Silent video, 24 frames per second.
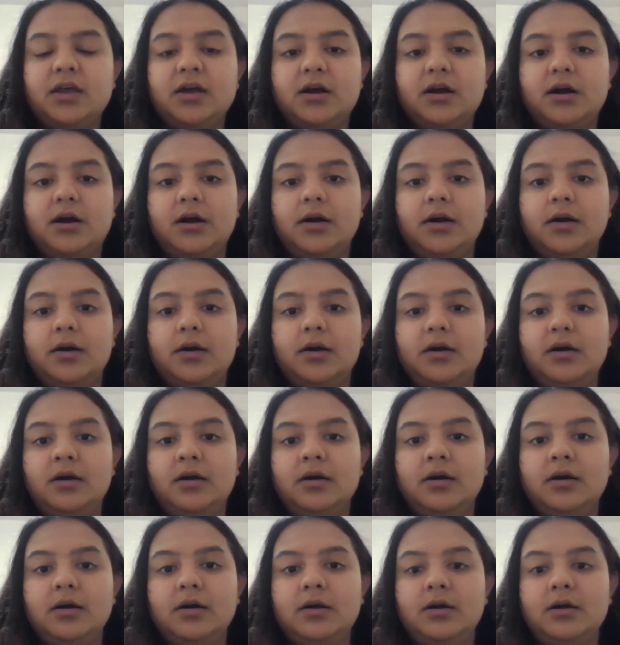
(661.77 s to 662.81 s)

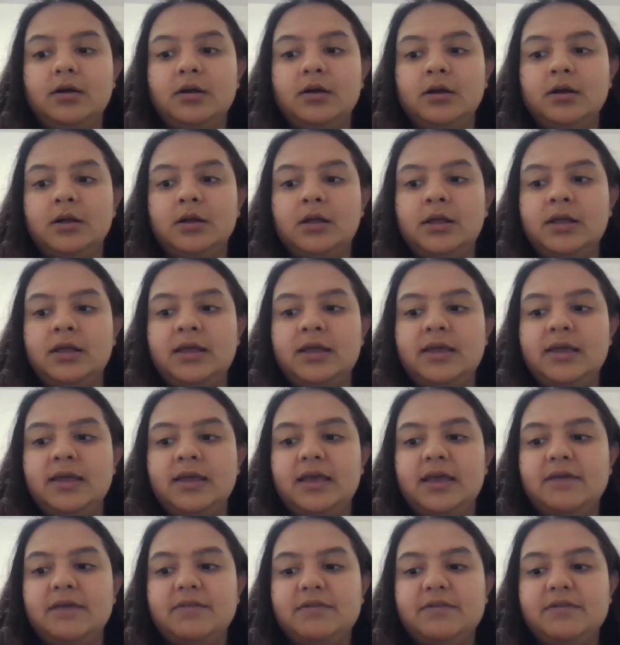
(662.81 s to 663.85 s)
uh,
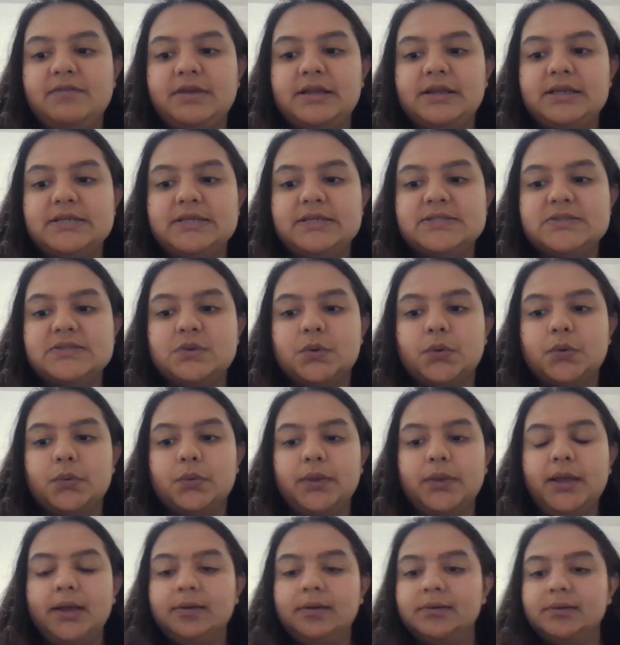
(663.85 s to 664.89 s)
every weekly. So
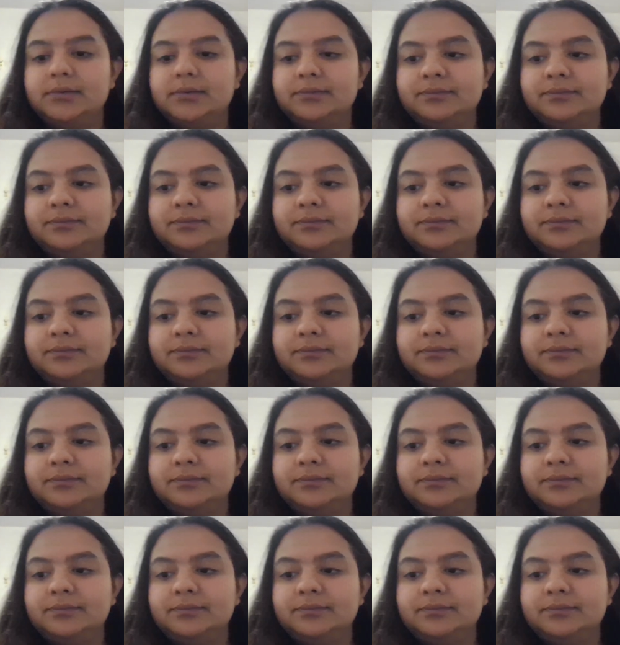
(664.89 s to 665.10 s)
yeah.